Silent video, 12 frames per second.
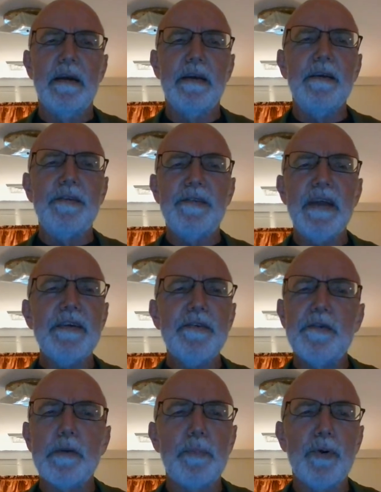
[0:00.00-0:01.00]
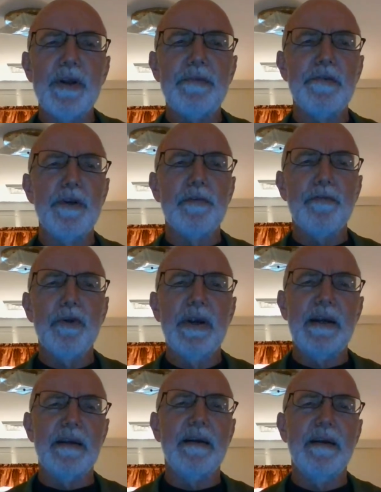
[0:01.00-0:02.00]
He sets the prisoner
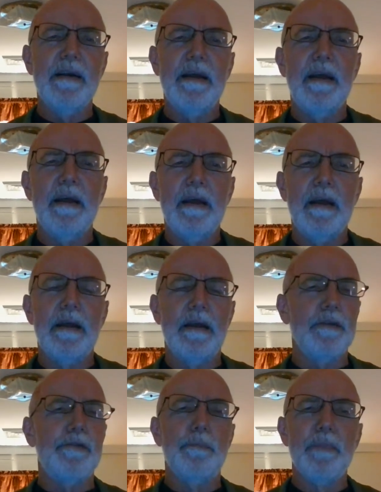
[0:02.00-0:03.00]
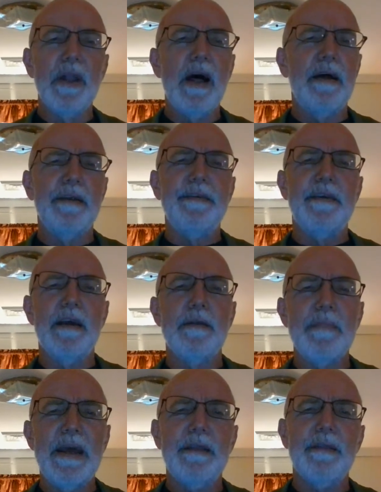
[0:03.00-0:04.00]
free. His blood
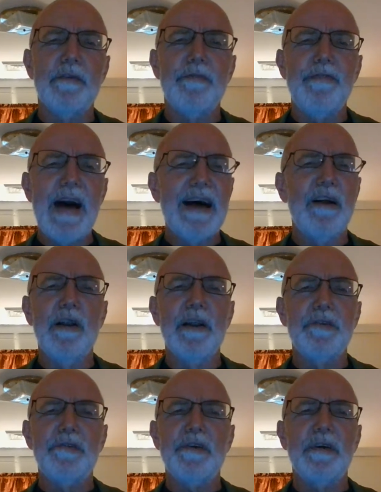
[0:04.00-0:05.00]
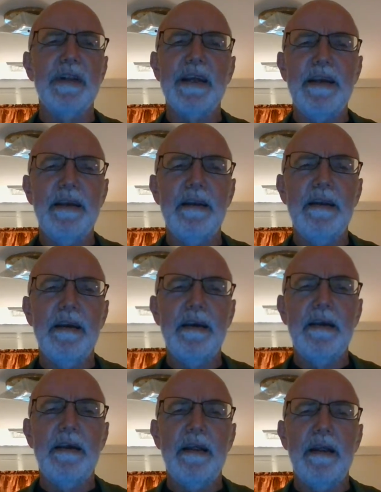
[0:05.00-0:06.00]
can make the foulest clean.
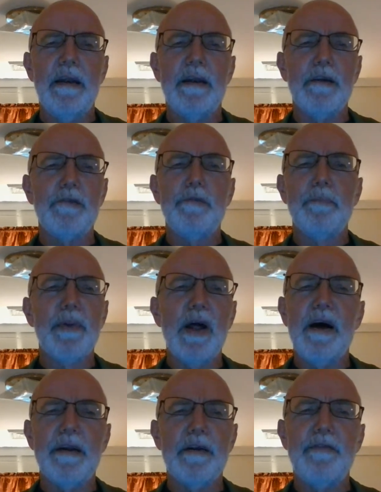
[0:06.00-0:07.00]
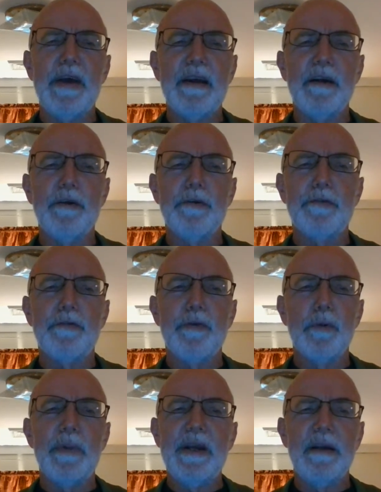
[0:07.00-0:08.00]
His blood avails
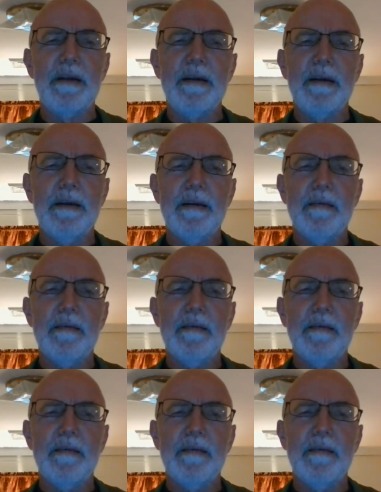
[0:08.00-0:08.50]
for me.